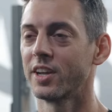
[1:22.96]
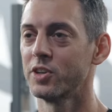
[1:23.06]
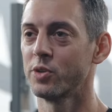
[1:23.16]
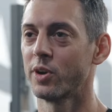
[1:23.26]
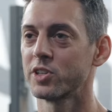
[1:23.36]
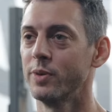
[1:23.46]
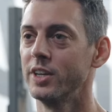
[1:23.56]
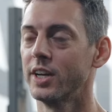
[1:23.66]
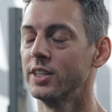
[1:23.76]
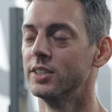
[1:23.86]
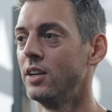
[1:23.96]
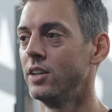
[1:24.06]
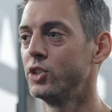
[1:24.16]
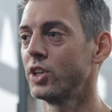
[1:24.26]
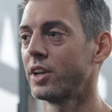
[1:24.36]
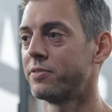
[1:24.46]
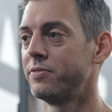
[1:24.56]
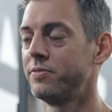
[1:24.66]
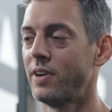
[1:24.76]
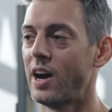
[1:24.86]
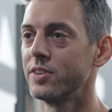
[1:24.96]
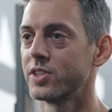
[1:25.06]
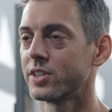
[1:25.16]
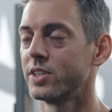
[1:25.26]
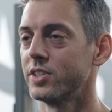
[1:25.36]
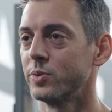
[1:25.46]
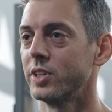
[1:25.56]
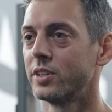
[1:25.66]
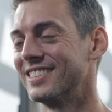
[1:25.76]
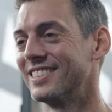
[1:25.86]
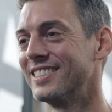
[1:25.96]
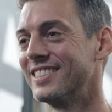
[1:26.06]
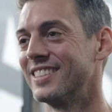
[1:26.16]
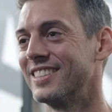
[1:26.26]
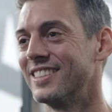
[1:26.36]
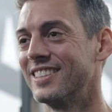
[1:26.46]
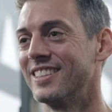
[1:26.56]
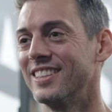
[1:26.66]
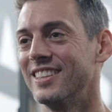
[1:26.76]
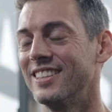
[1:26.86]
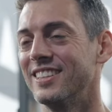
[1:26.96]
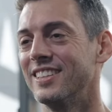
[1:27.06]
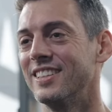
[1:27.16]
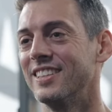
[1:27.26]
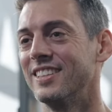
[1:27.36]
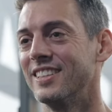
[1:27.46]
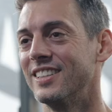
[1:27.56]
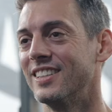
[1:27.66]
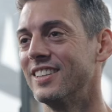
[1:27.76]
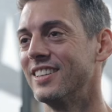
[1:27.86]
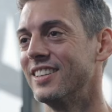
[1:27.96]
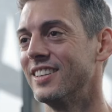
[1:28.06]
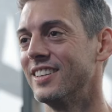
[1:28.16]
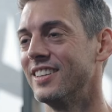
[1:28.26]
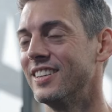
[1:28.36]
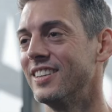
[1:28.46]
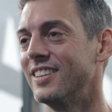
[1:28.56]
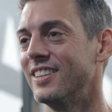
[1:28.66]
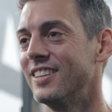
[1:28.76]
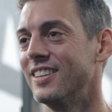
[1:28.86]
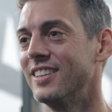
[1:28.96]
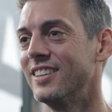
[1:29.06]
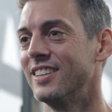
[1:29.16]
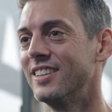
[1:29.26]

I can do the rest of my day. Usually like five or six days a week. What's your what's your motivation to stay strong and fit?